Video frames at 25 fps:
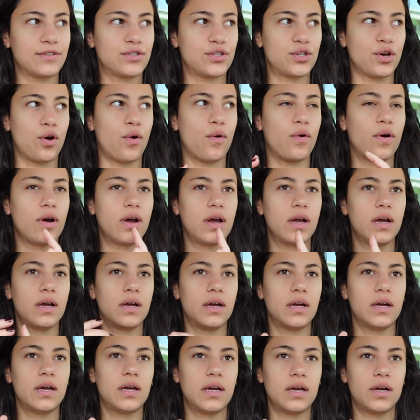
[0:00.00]
So
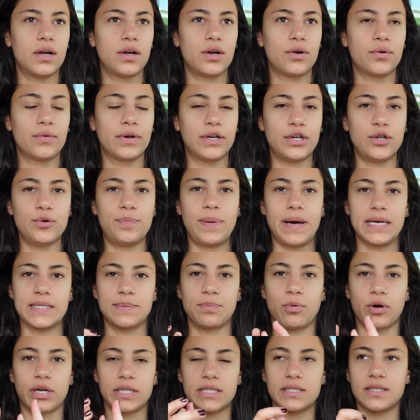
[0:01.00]
renew
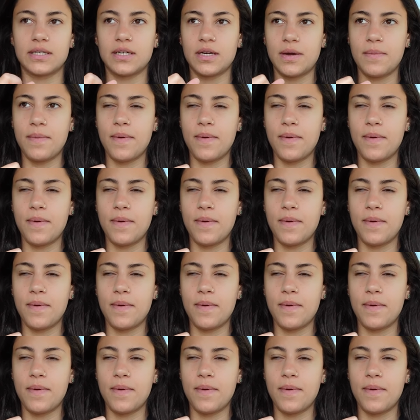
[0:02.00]
passport,